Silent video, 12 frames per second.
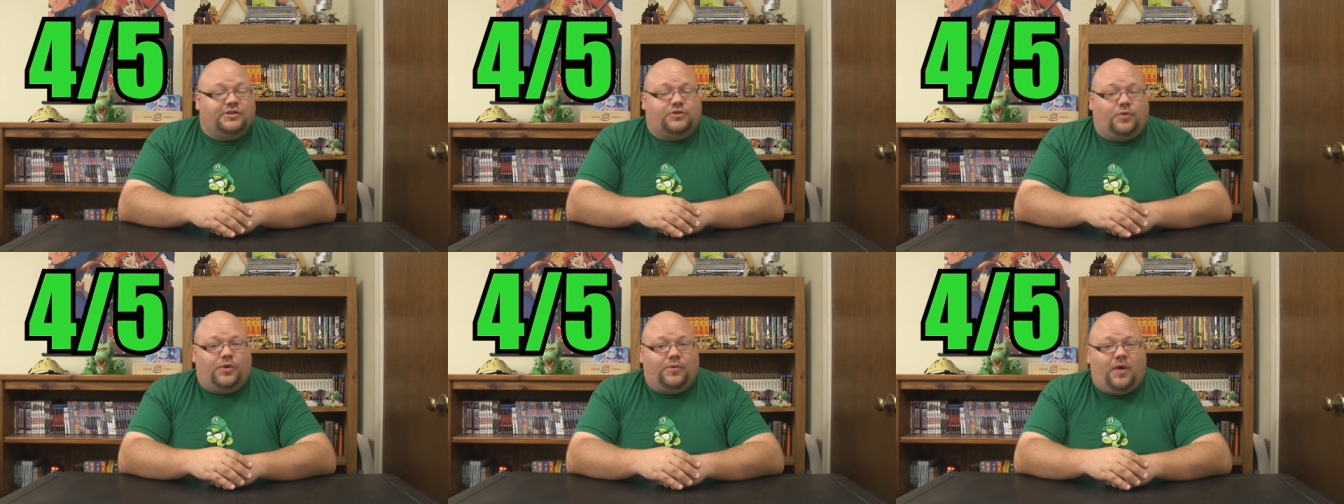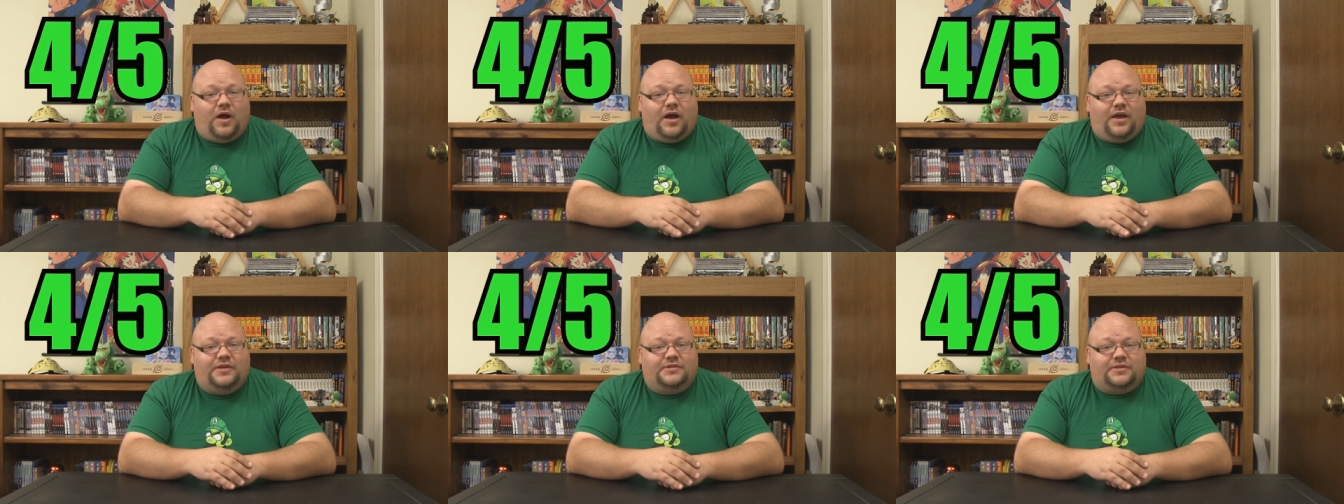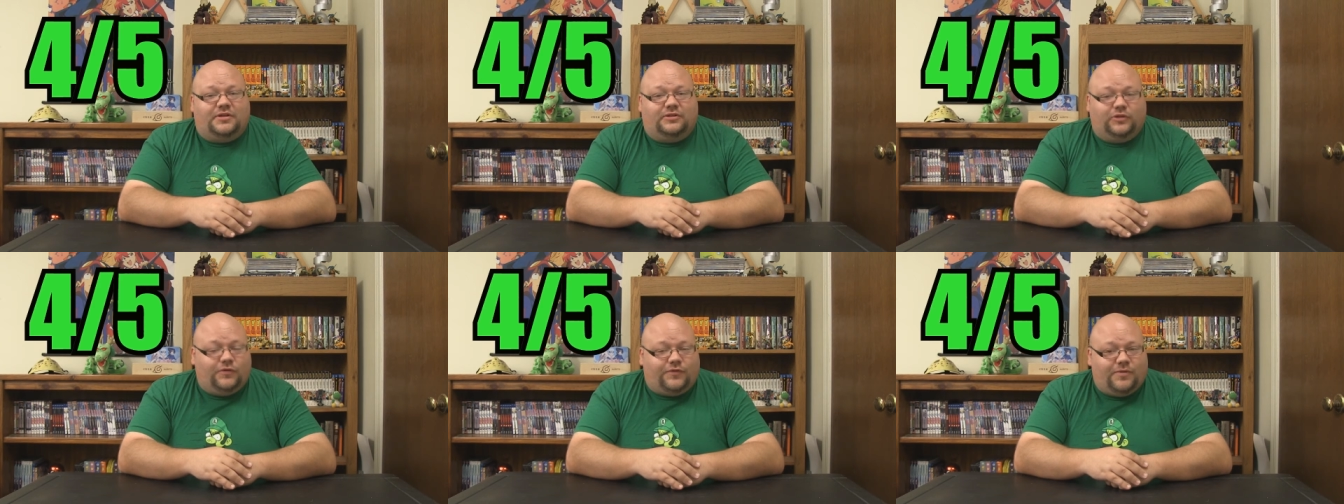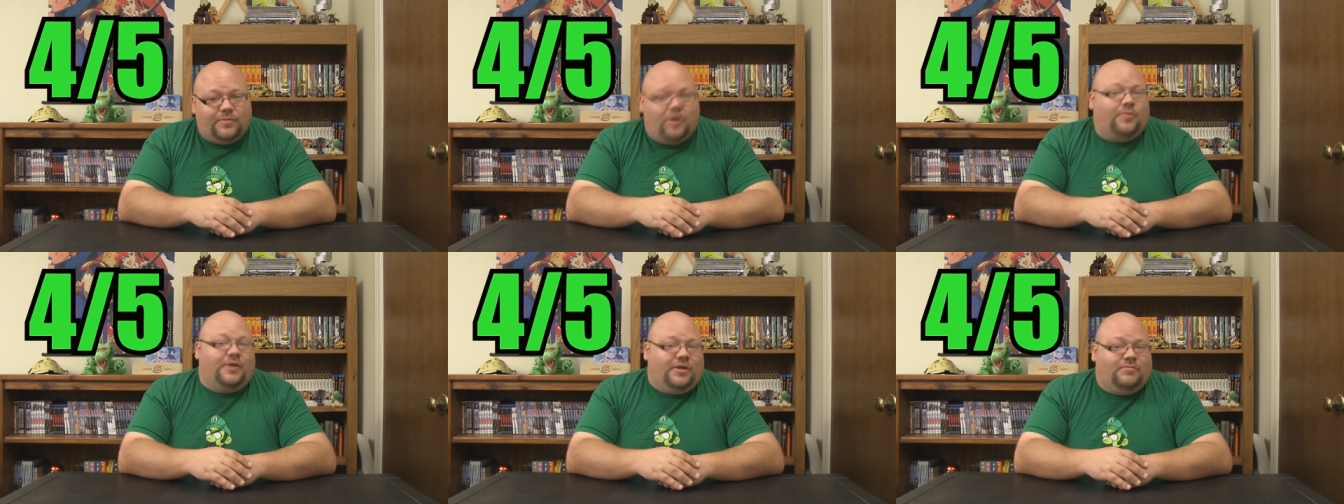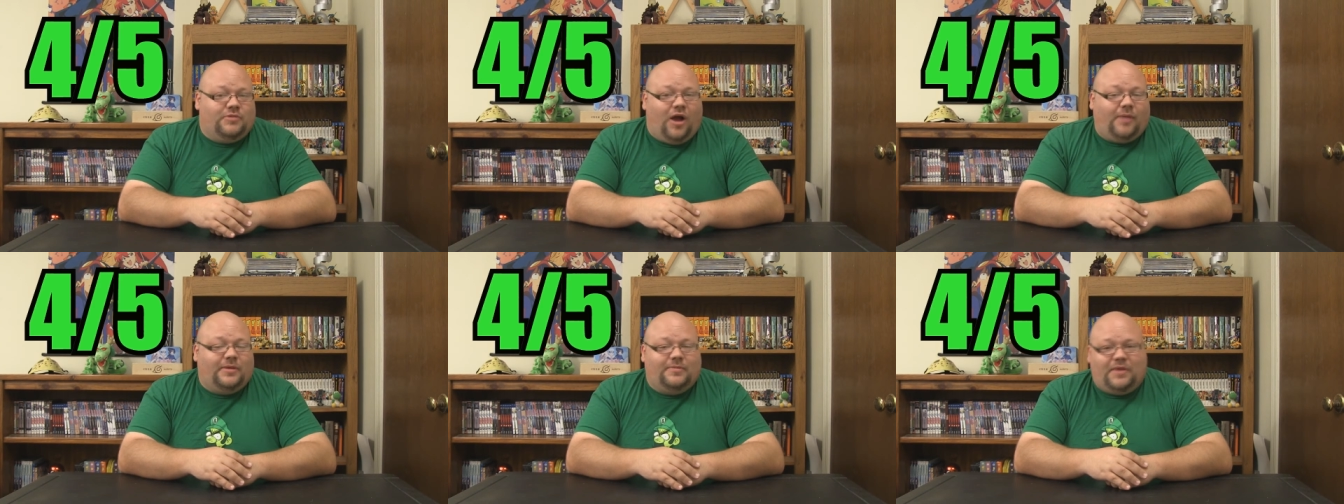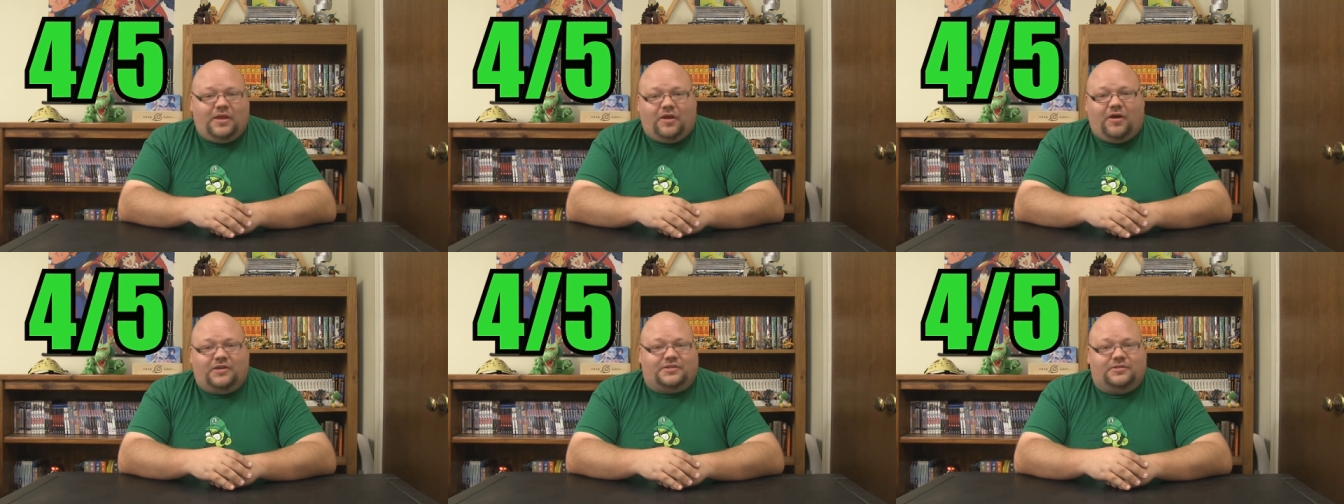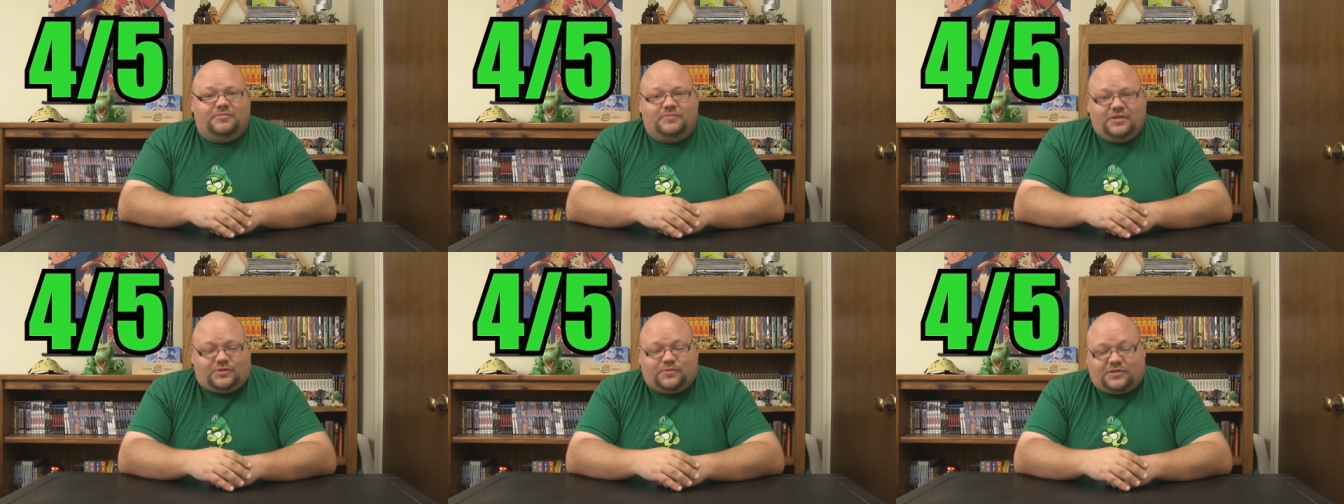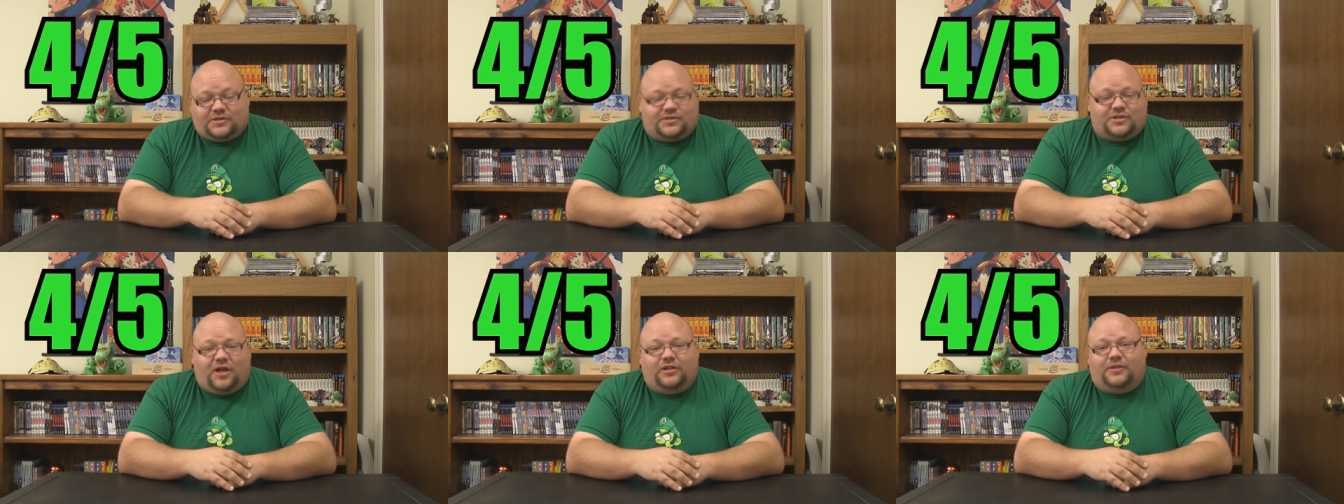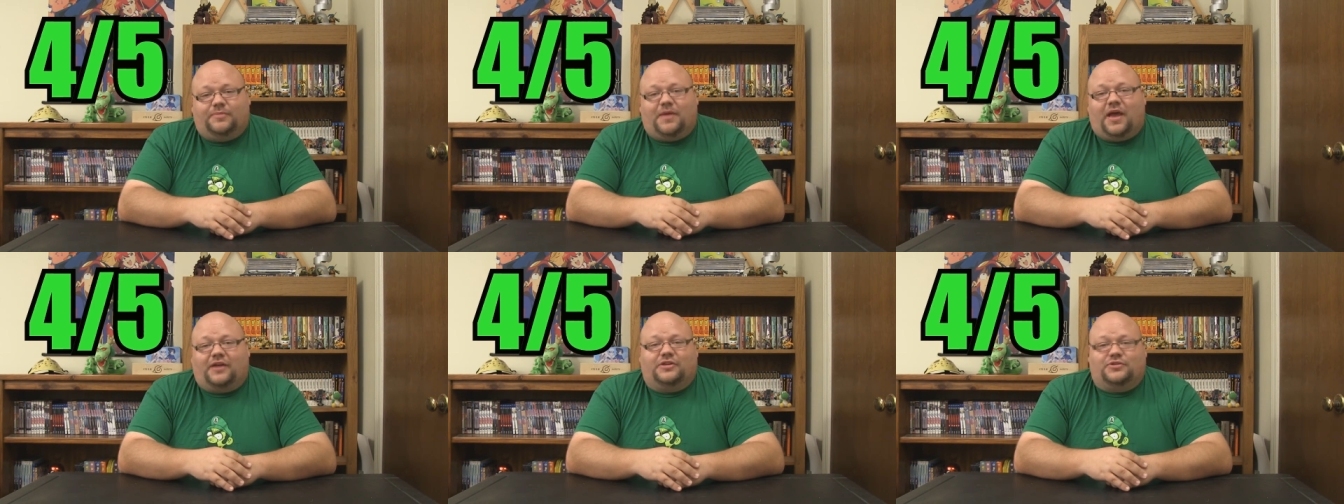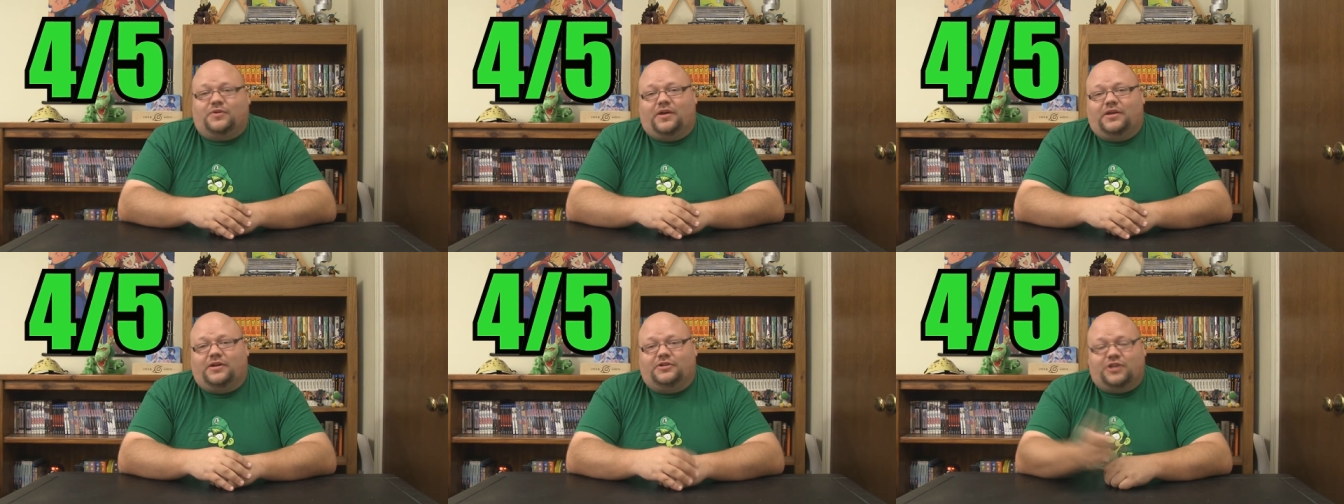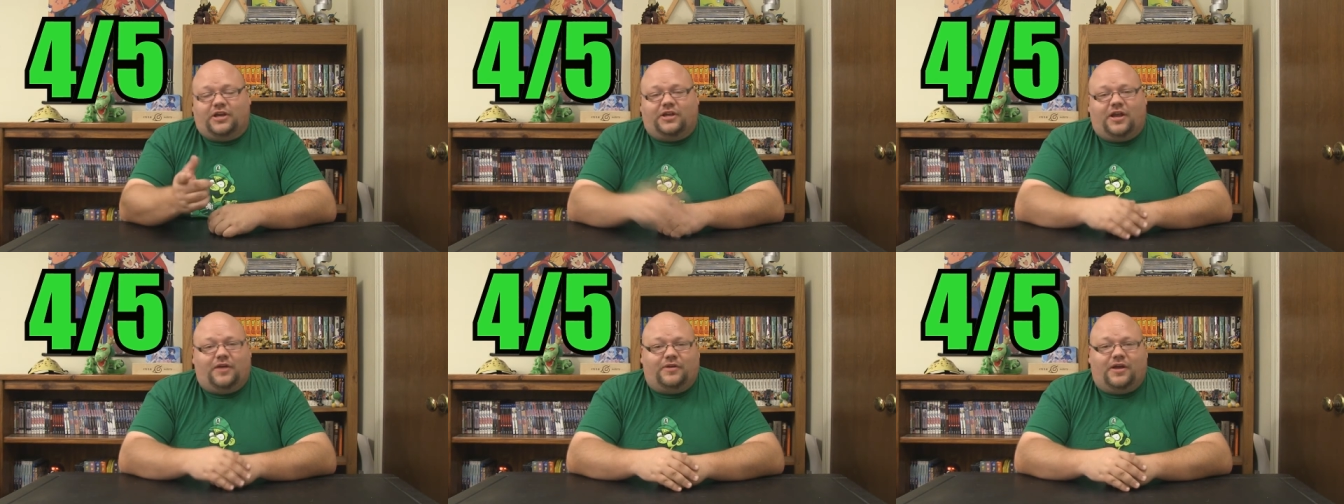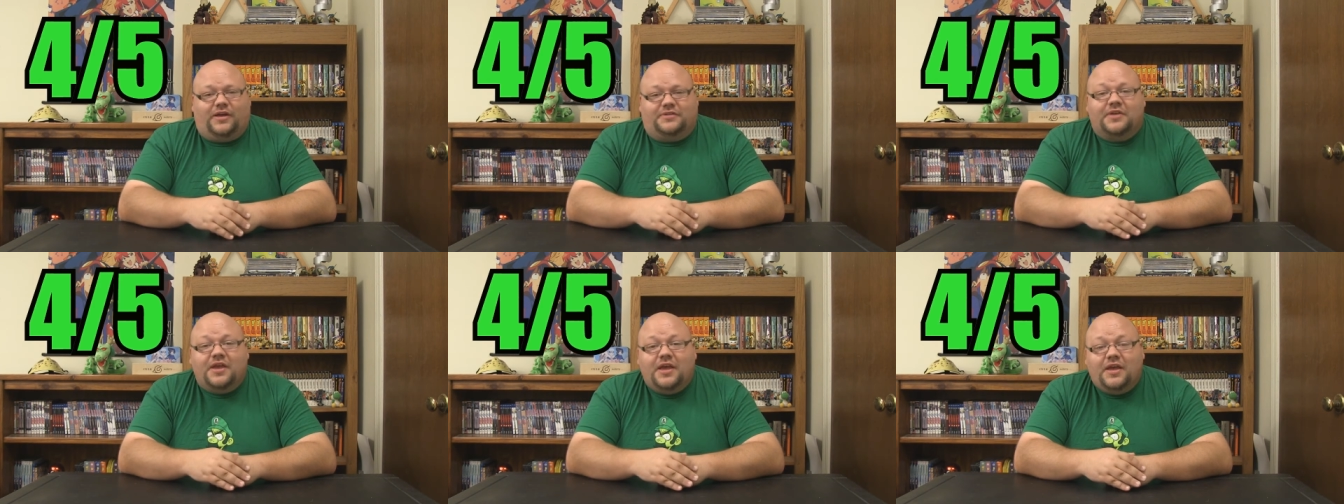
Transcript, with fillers: story-wise, the Luffy moment, Nami being awesome, this was a solid package right here. Check it out, guys.